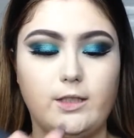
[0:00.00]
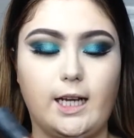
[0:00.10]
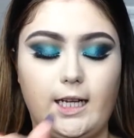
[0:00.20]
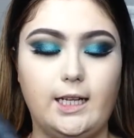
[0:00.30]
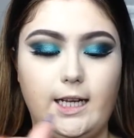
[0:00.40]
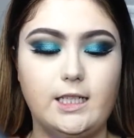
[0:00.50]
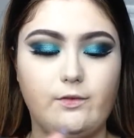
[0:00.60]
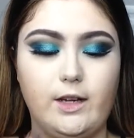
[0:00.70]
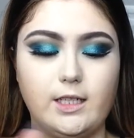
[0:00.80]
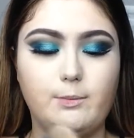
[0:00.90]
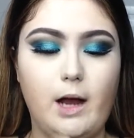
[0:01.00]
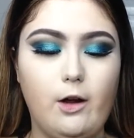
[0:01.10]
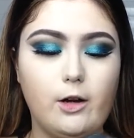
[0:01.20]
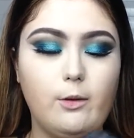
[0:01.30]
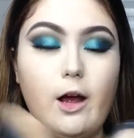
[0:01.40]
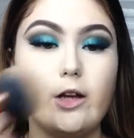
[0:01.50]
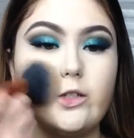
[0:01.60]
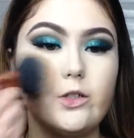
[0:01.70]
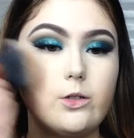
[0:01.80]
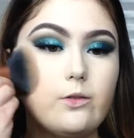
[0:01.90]
Techniques Face Powder
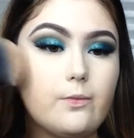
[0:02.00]
Brush.